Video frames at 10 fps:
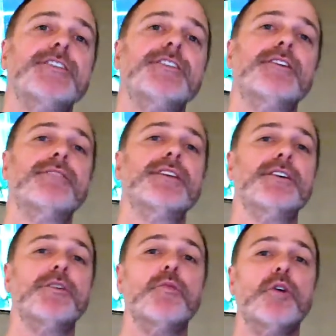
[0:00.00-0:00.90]
of the
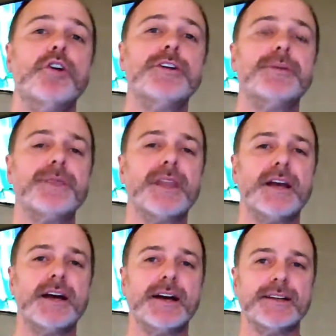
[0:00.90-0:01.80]
award
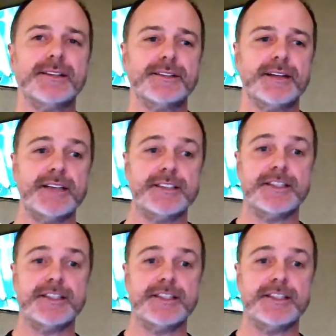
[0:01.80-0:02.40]
as